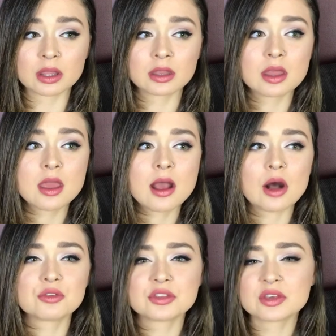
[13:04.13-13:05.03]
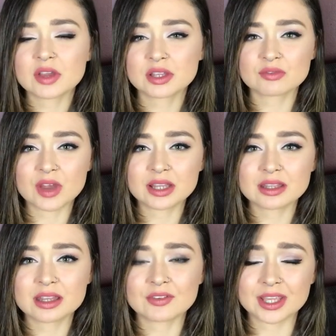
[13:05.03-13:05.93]
it. I'll see if I can find
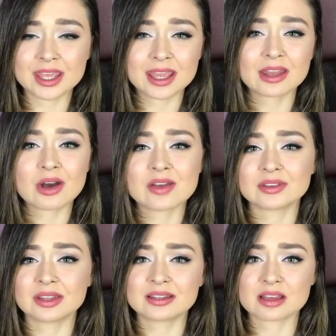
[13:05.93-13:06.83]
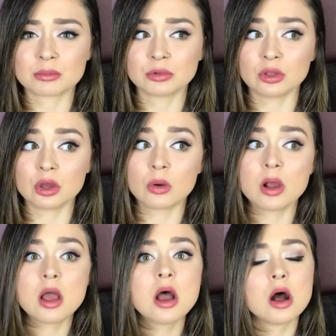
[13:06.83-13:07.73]
it. If I can, I'll have it linked down
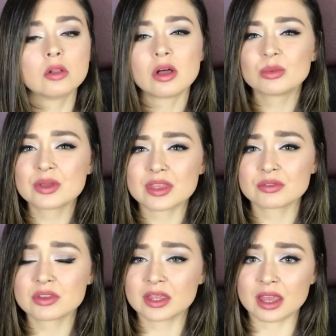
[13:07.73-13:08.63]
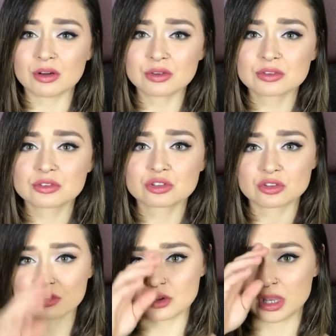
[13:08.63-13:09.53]
below along with everything else,
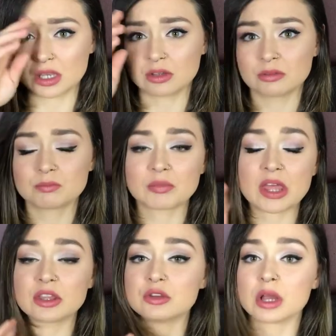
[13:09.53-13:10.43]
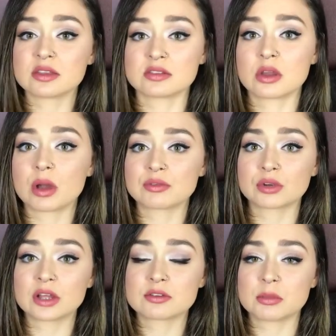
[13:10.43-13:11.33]
just so that I let you guys know. I
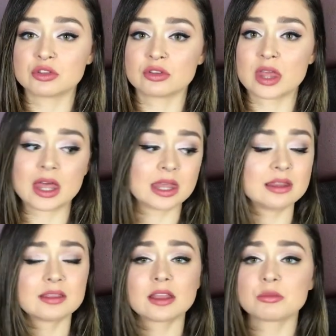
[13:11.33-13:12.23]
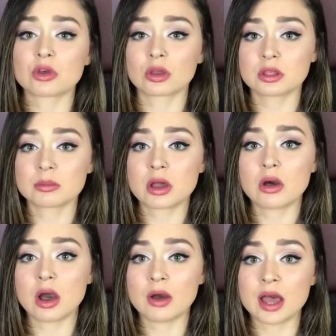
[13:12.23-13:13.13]
forgot to mention that anything that I'm talking
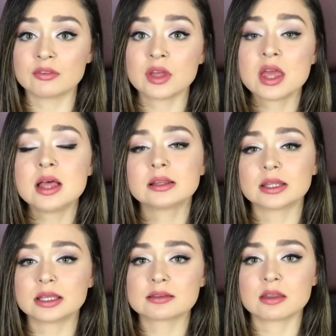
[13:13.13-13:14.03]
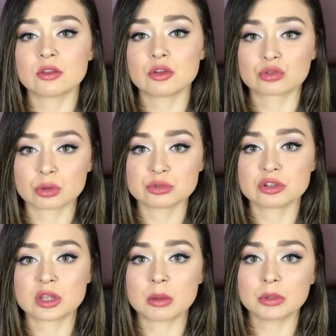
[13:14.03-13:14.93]
about I'll have linked in the
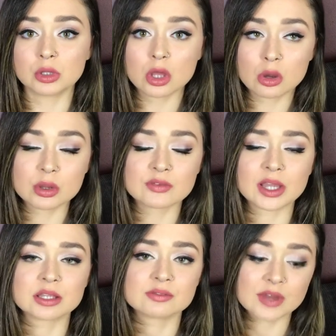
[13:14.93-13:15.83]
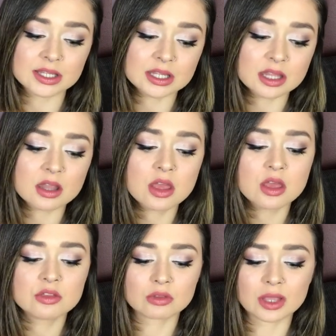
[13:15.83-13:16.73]
description down below if I can find it.
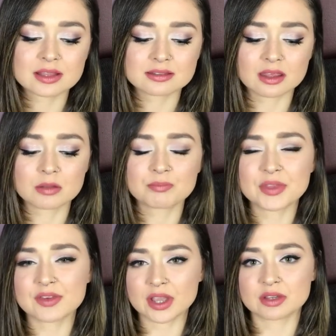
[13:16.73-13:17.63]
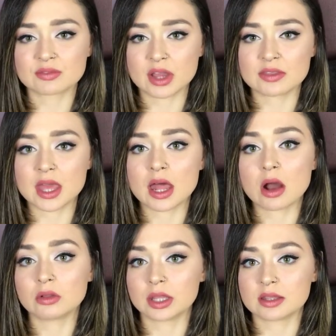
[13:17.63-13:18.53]
So like I said, if I can find that,
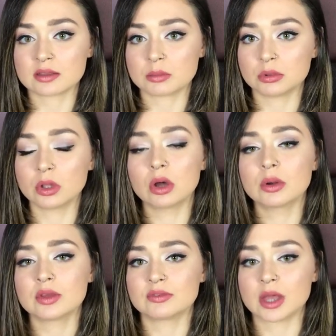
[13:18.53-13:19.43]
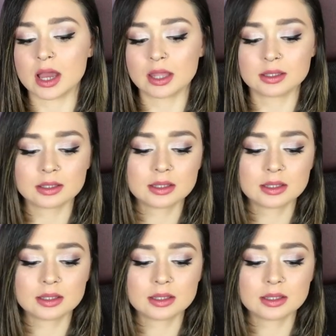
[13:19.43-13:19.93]
I'll link it down below. If not,